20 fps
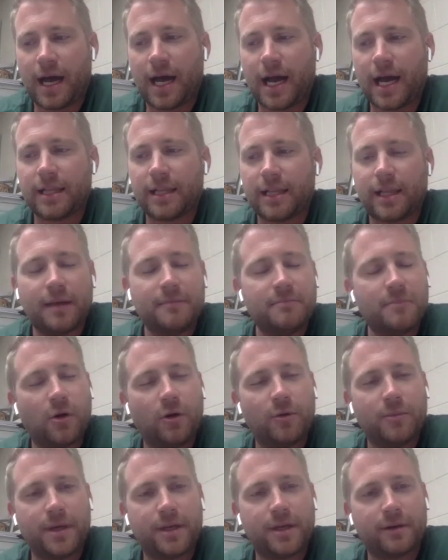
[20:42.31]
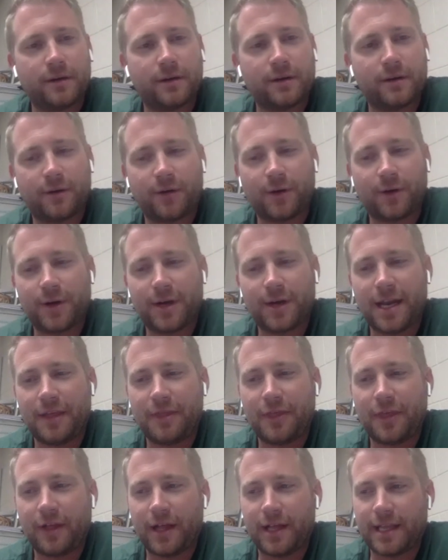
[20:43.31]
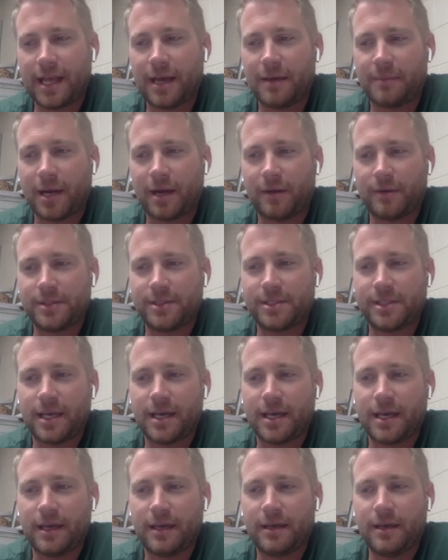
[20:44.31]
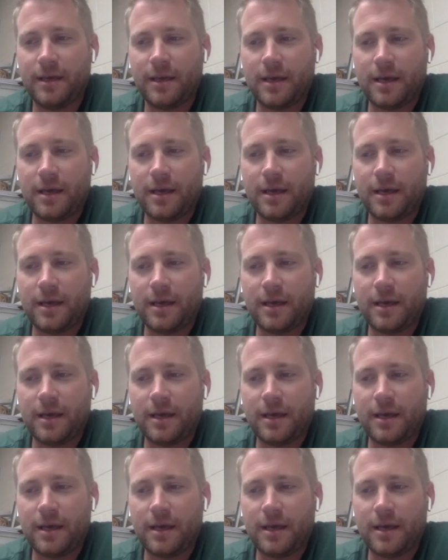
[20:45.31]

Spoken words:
highlight moment or anything like that, but I would say